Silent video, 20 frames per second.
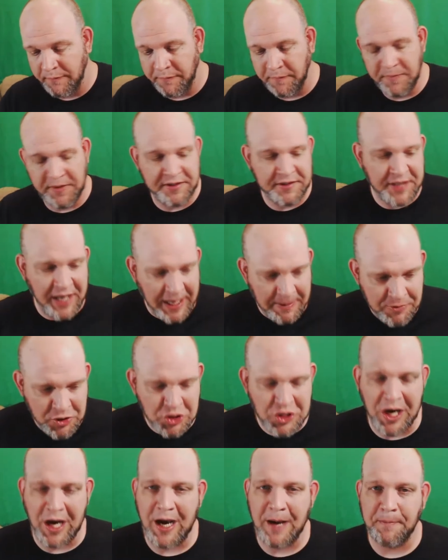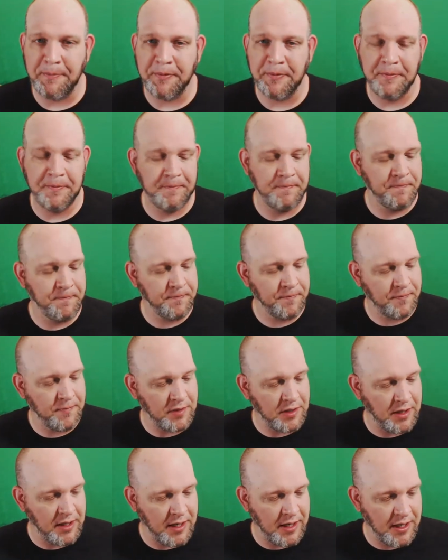From the same shop.
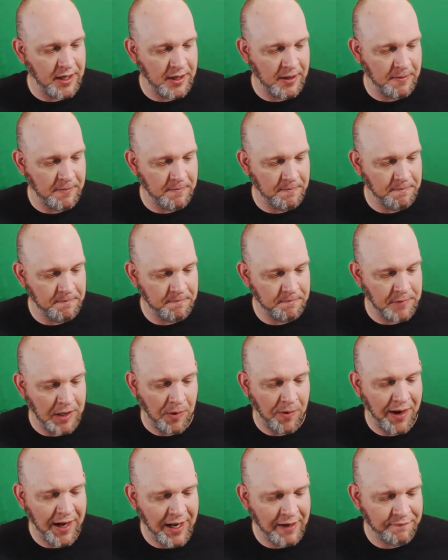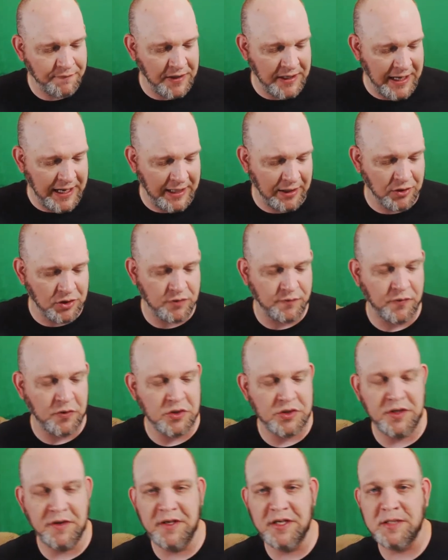Now I have the English
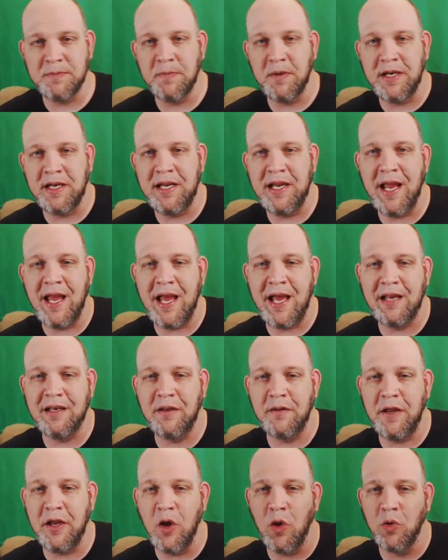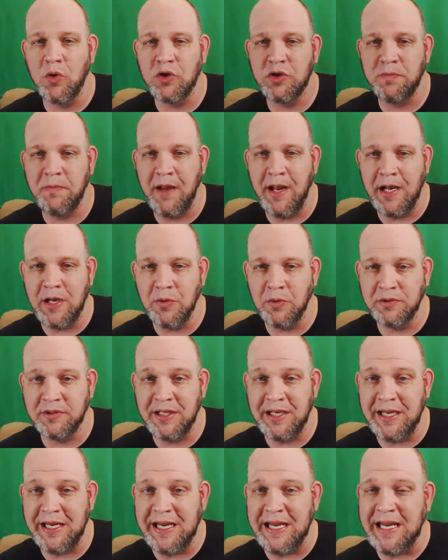version of this, but he had the owner's manual
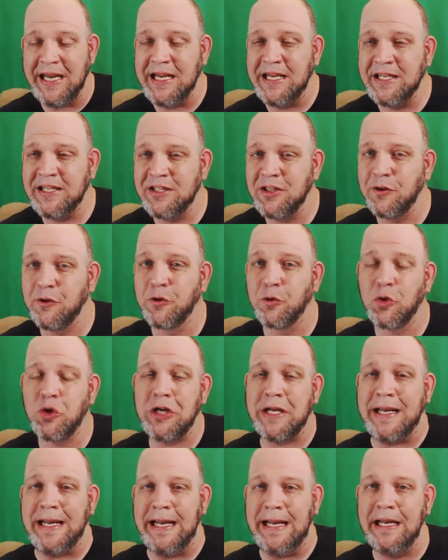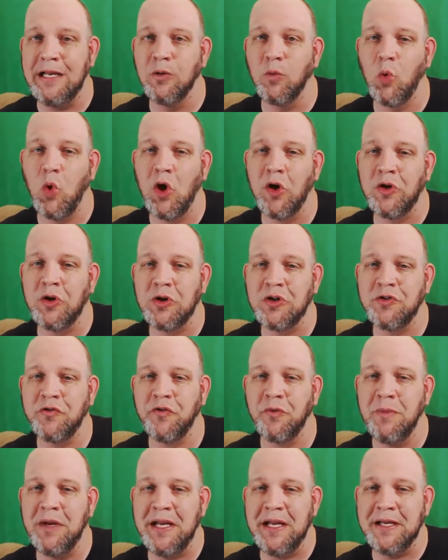to Ys 3, Wanderers
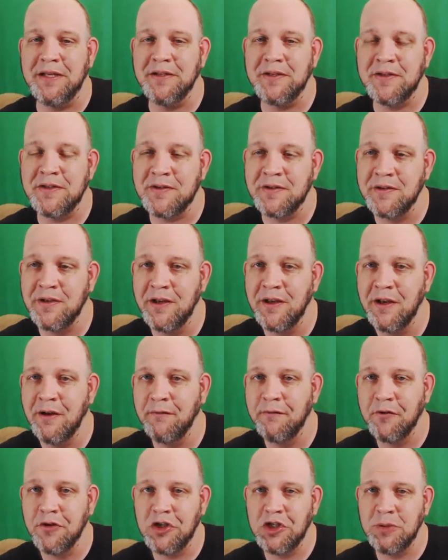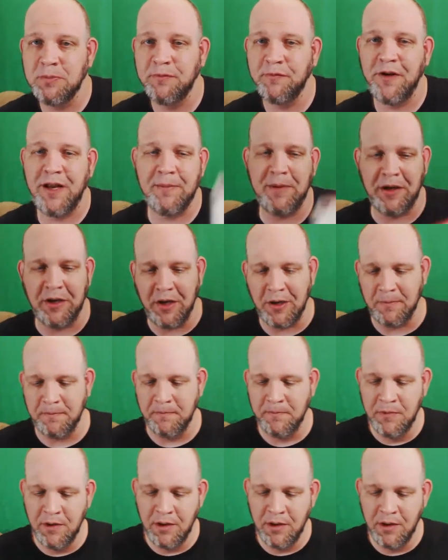from Ys, for the Super Famicom.